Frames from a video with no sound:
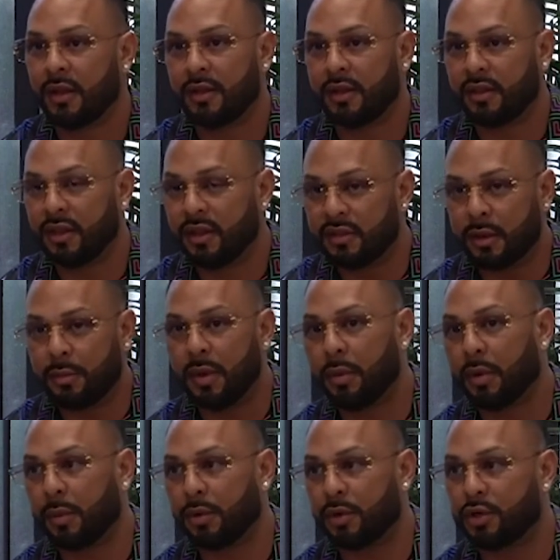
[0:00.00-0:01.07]
the things that
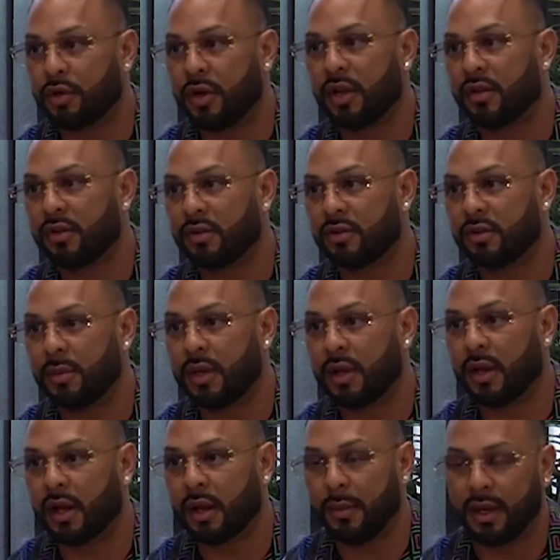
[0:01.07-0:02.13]
people are portraying on social
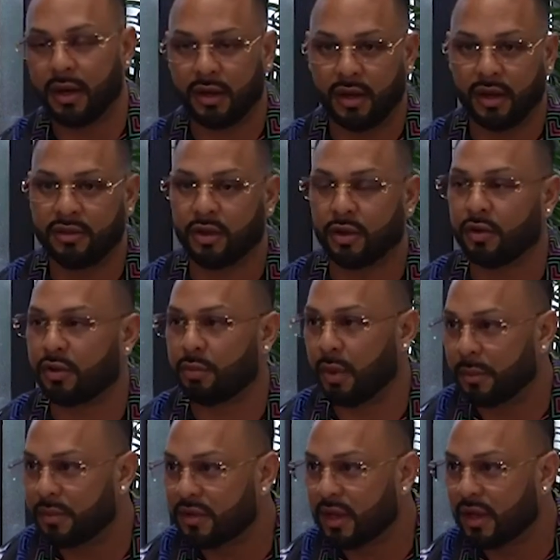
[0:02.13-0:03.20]
media, like I mean, unless you're Chris
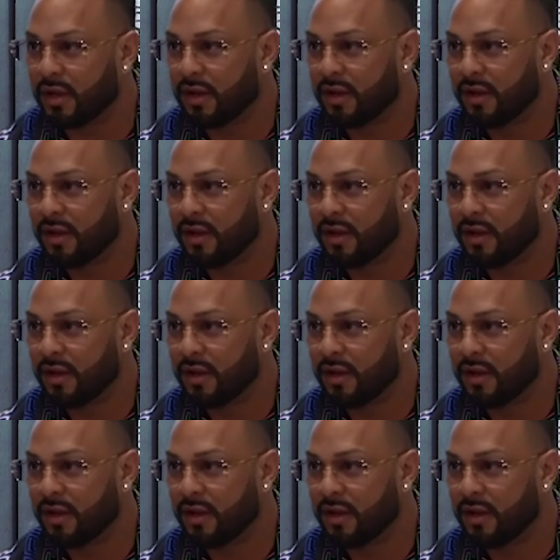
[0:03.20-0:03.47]
Bumstead,